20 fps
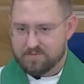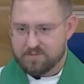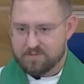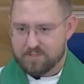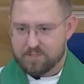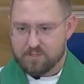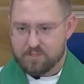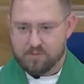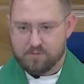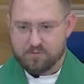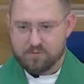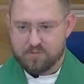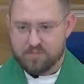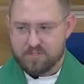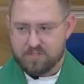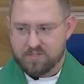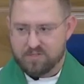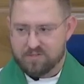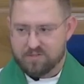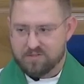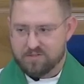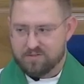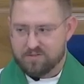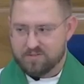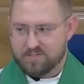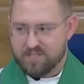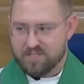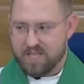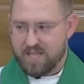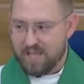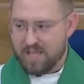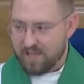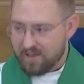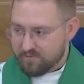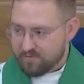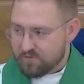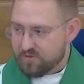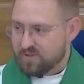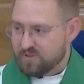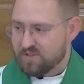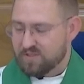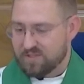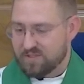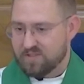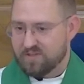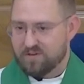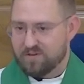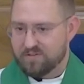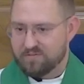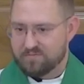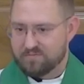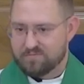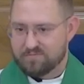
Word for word: it's glory to everything there.